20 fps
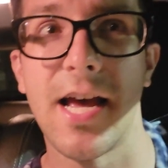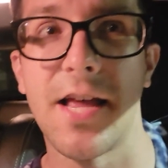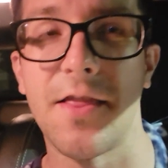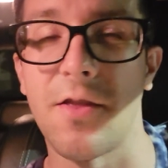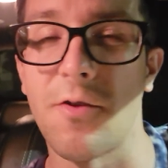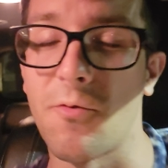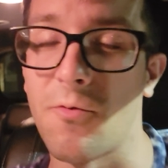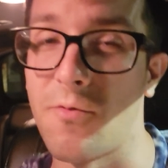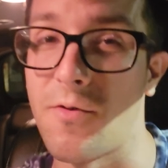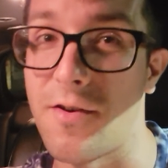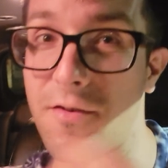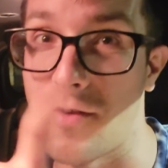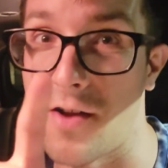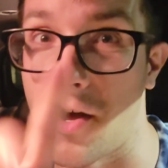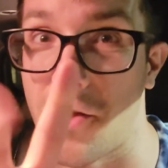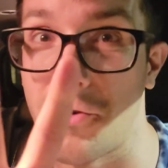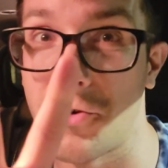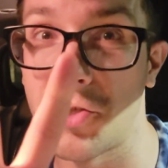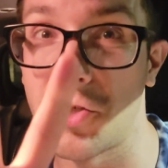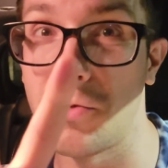And the
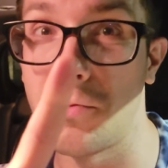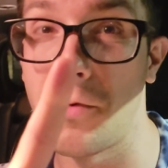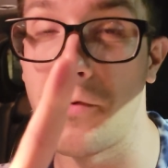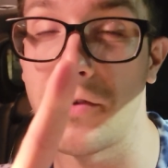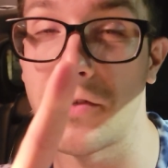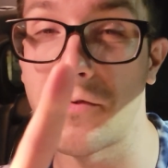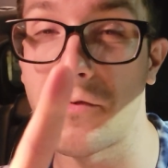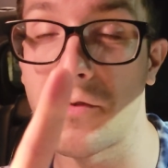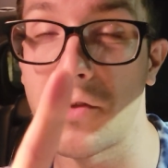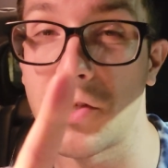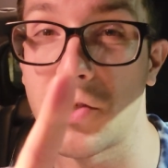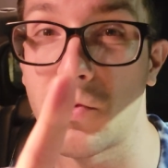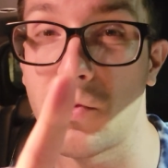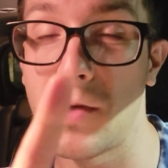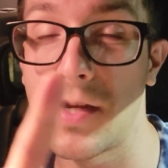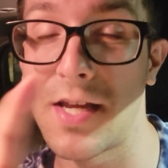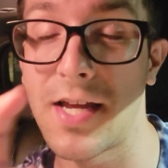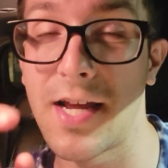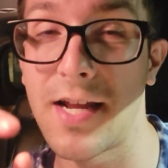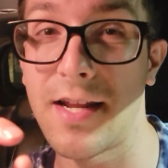other two movies for this
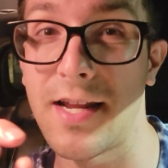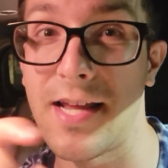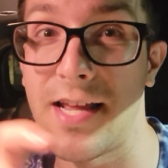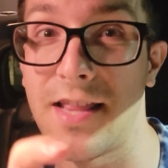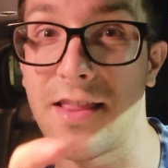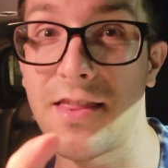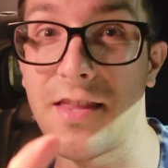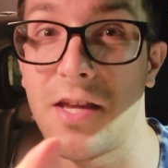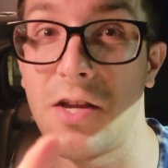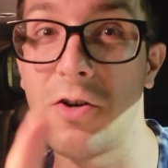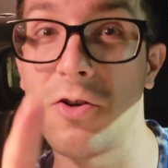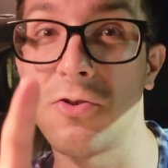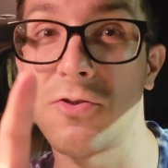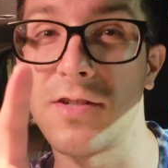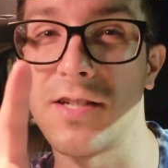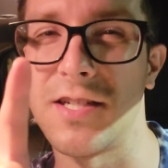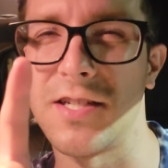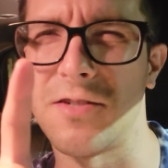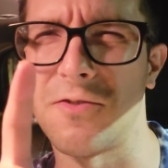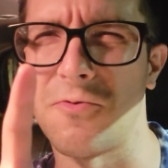weekend in
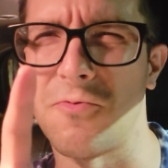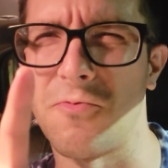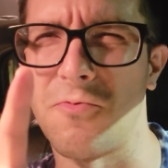theaters is